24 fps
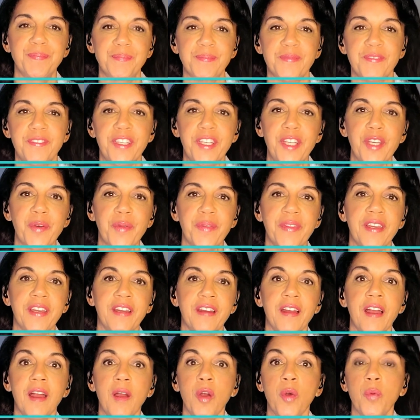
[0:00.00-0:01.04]
video
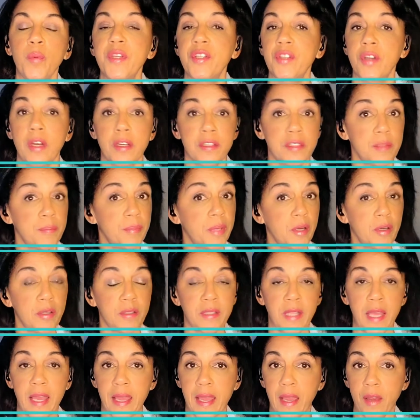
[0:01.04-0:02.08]
there, we talked
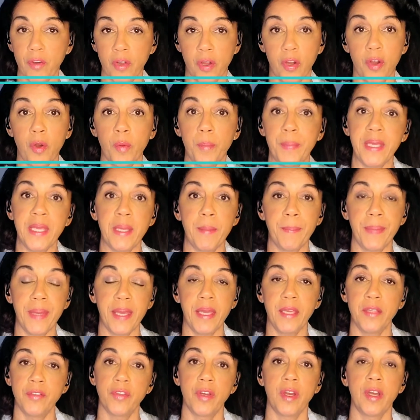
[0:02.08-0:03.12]
about alcohol being
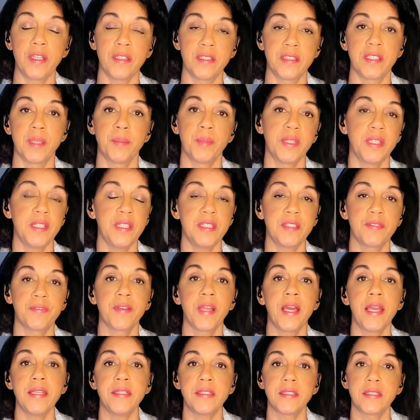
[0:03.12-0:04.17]
banned on some of these
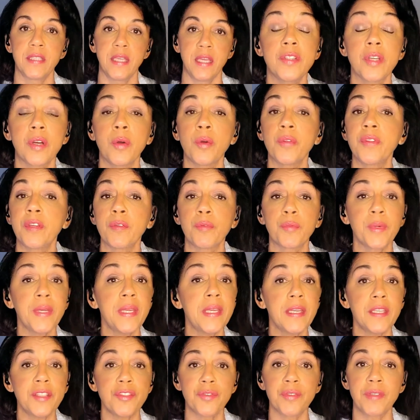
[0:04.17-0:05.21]
flights. So the
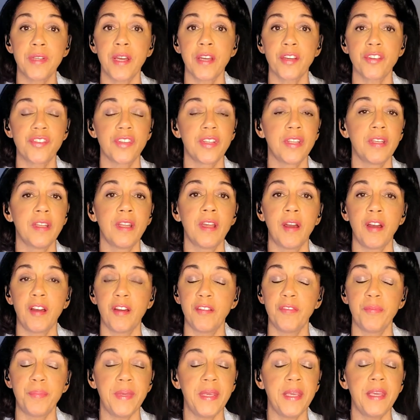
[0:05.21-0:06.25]
reintroduction
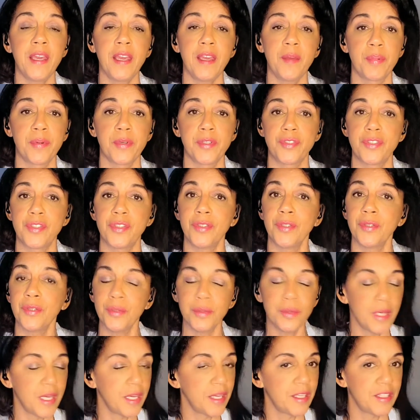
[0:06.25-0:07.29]
of being able
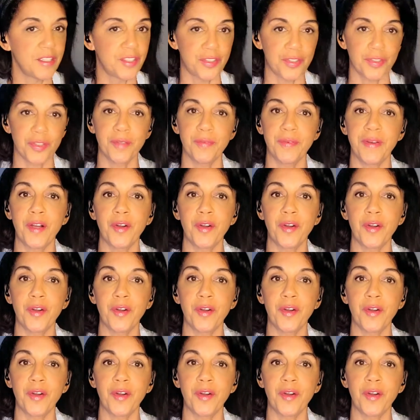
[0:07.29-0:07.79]
to serve